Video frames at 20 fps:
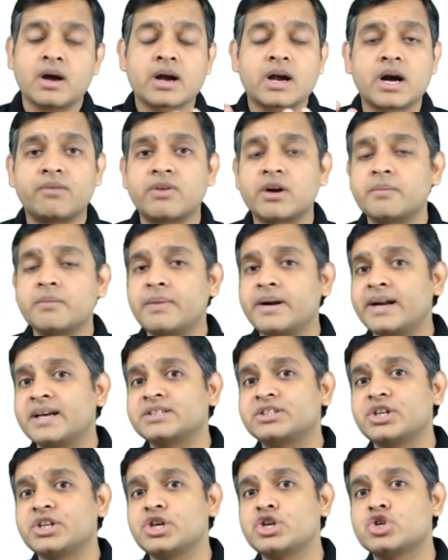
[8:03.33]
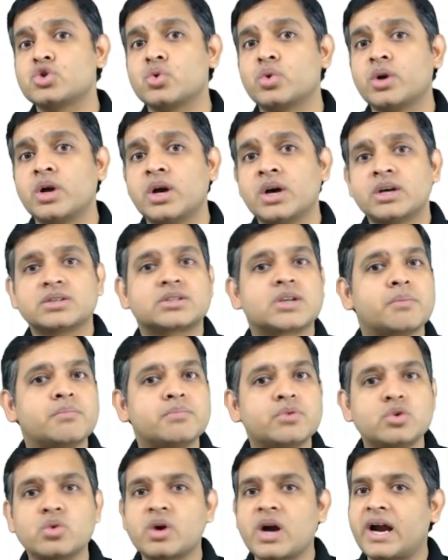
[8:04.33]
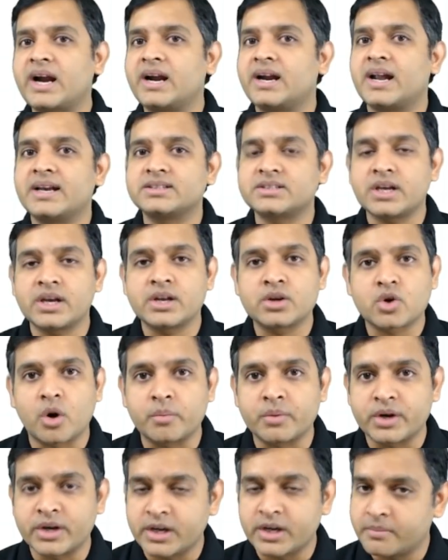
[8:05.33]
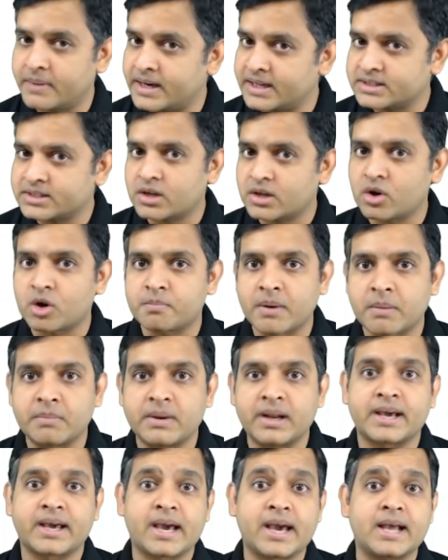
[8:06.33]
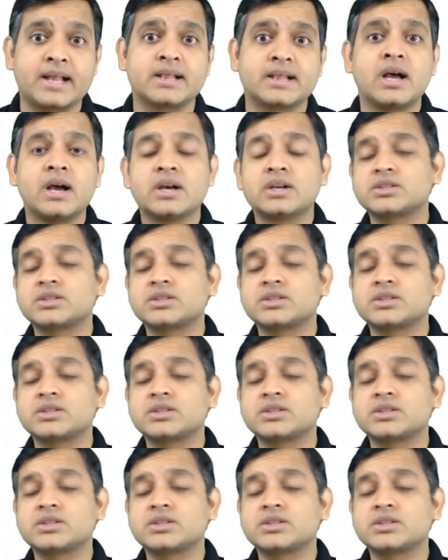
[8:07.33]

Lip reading: Government has issued some new guidelines in community medicine or public health.